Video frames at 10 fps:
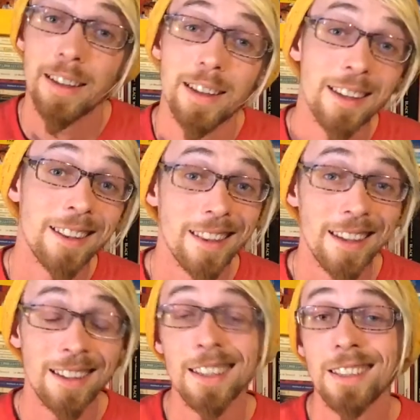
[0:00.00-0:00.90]
it can
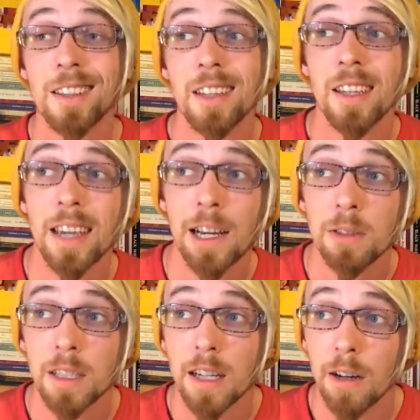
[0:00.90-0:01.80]
then lead to the
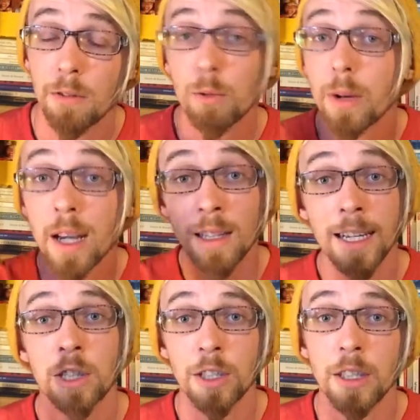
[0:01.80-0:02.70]
account of
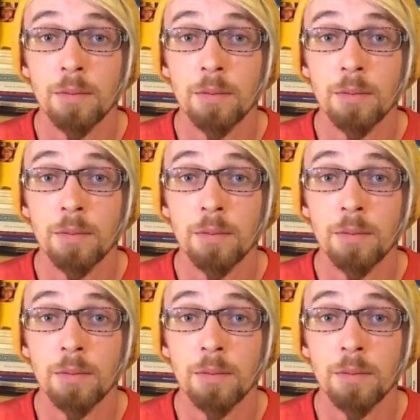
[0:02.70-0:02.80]
recollection.